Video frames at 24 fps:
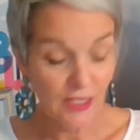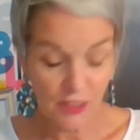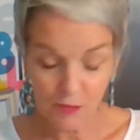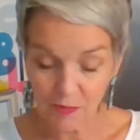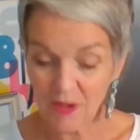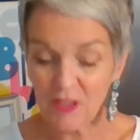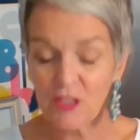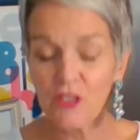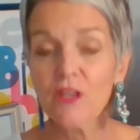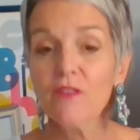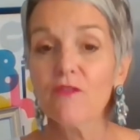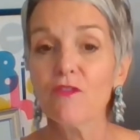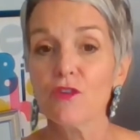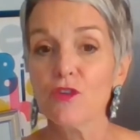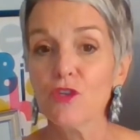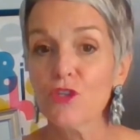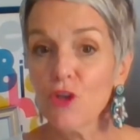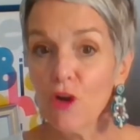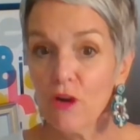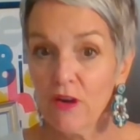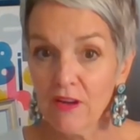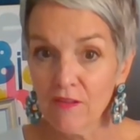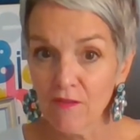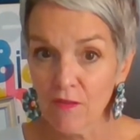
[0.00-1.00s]
especially if you're
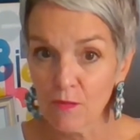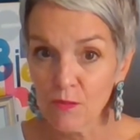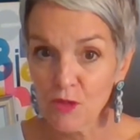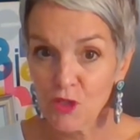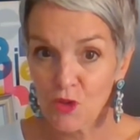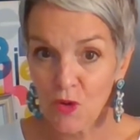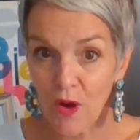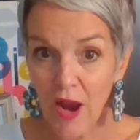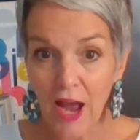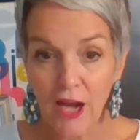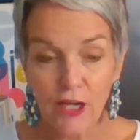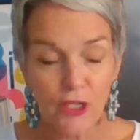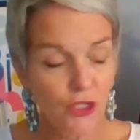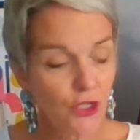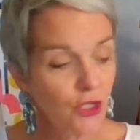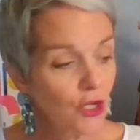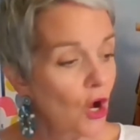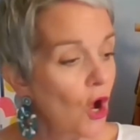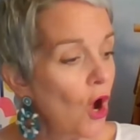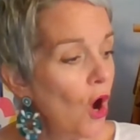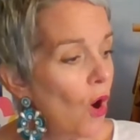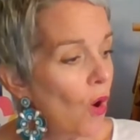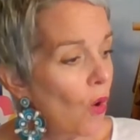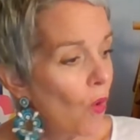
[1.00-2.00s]
starting from scratch,